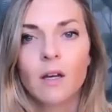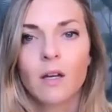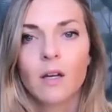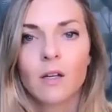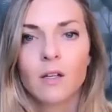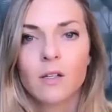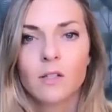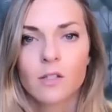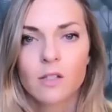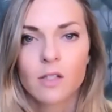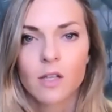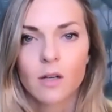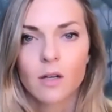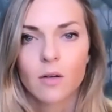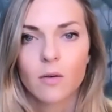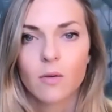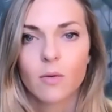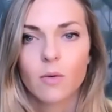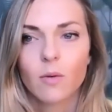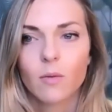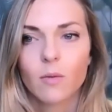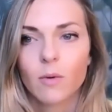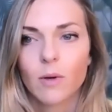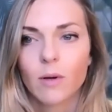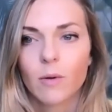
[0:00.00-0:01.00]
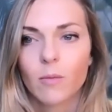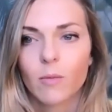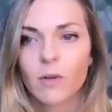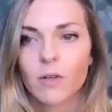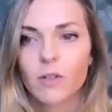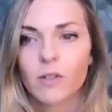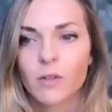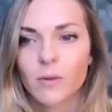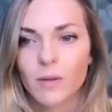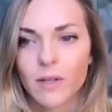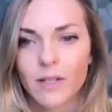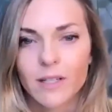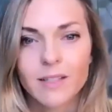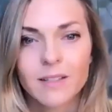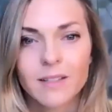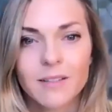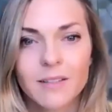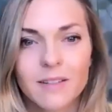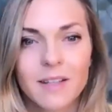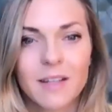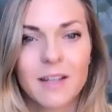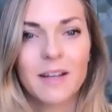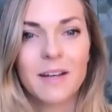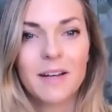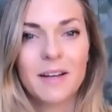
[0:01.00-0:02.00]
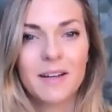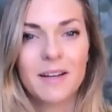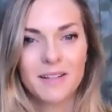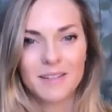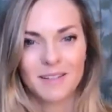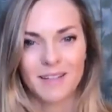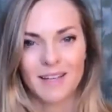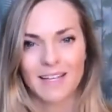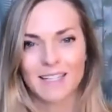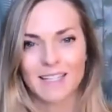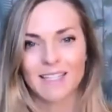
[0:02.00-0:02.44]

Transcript: So what we're doing, I